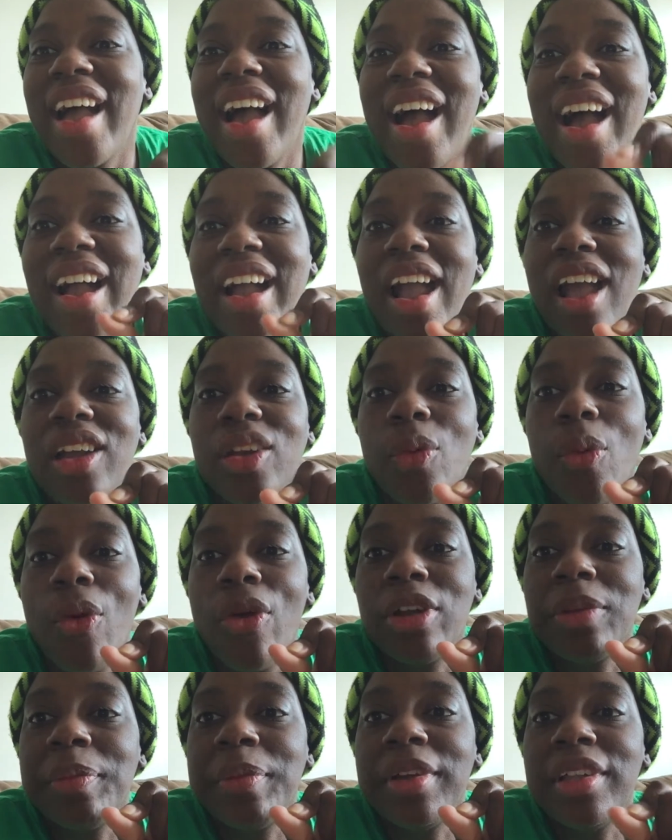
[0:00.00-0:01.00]
I got a
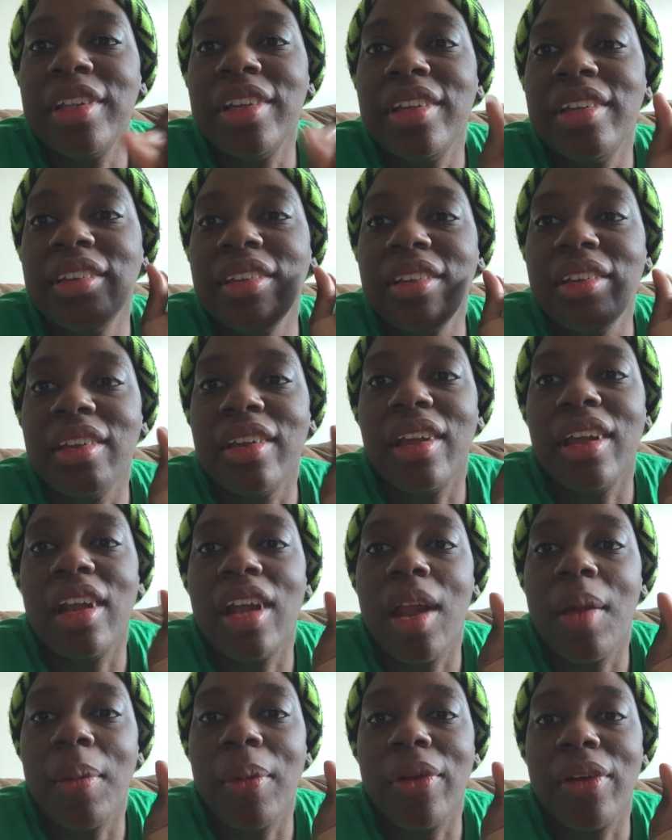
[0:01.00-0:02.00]
watermelon,
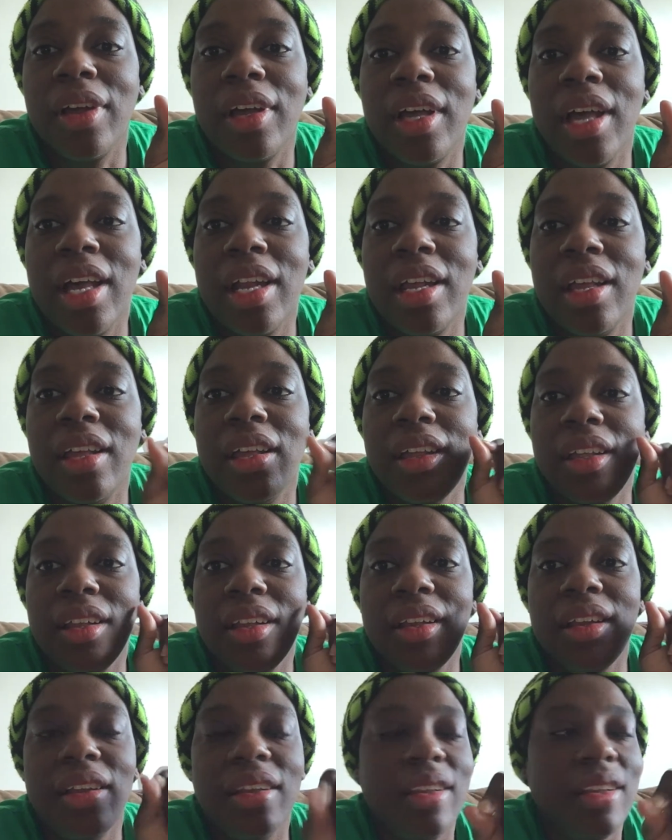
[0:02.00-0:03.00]
and I'm gonna cut it
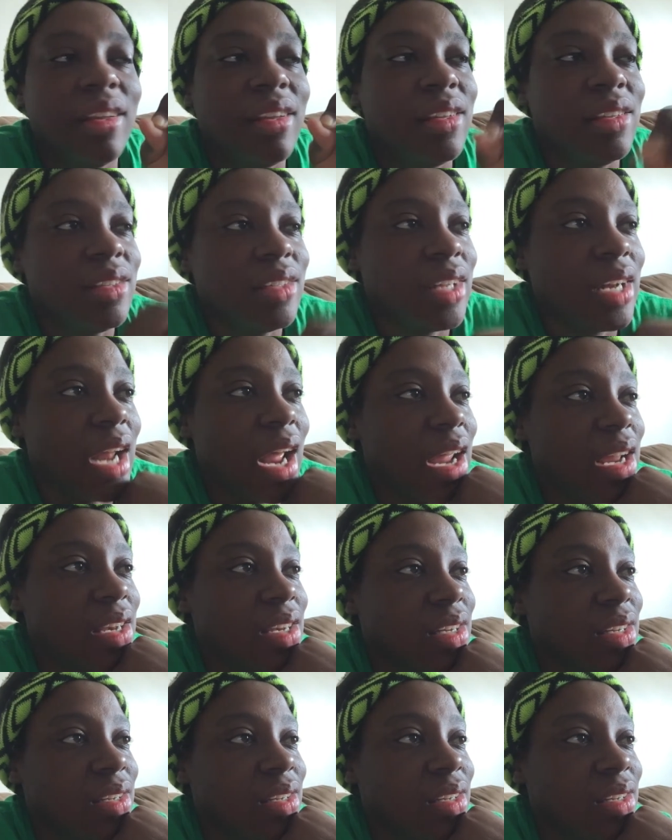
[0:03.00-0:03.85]
tonight.